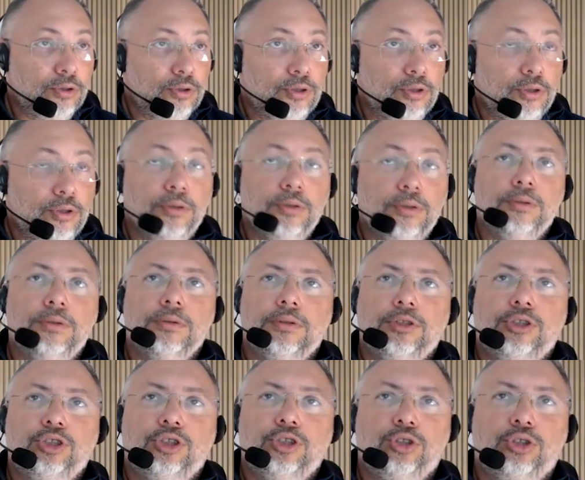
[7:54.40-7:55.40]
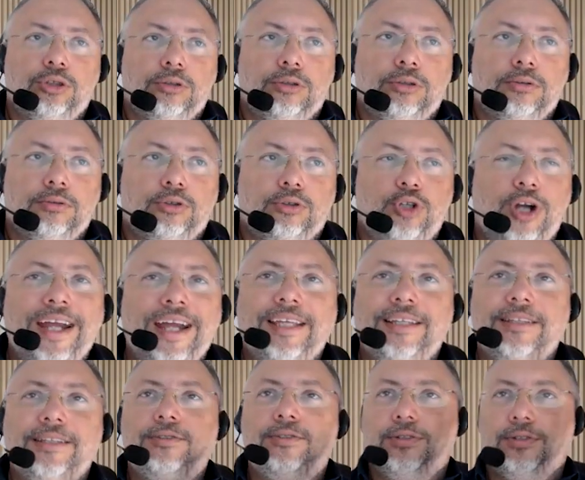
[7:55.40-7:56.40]
To
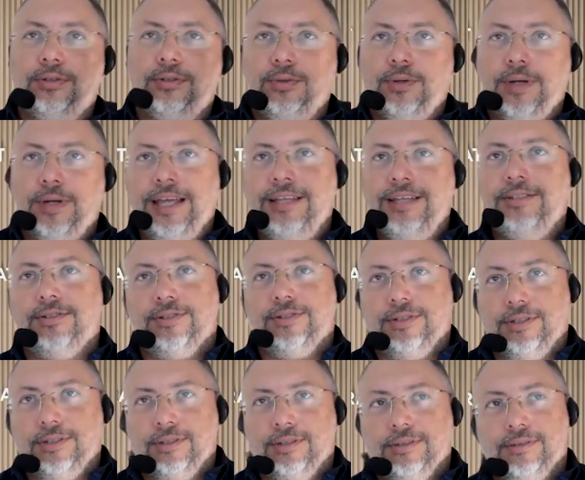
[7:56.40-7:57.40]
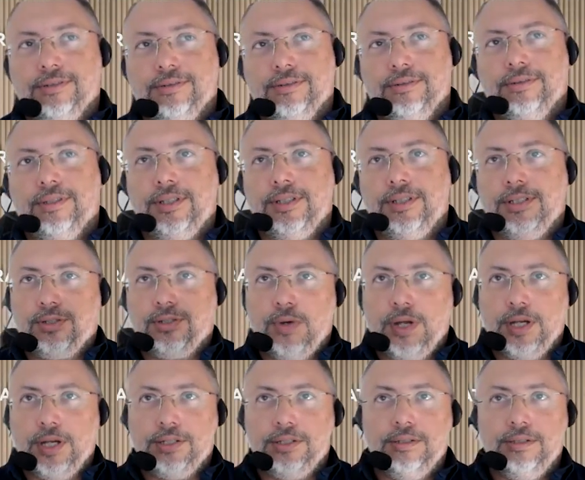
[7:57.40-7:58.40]
trying to answer this
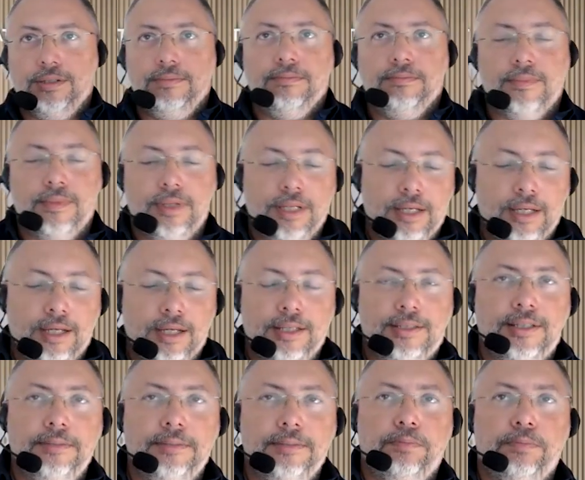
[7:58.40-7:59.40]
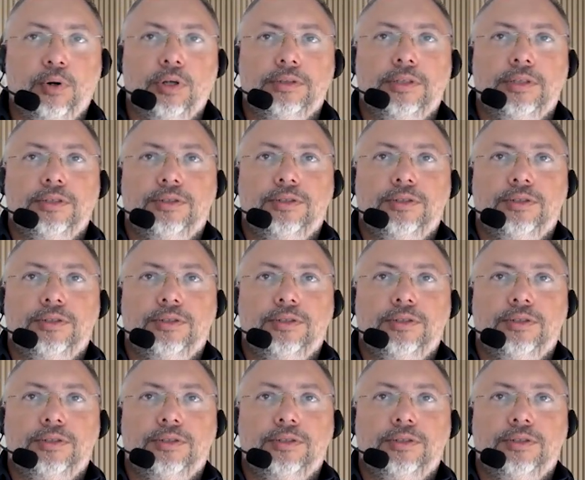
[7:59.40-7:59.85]
question, it's important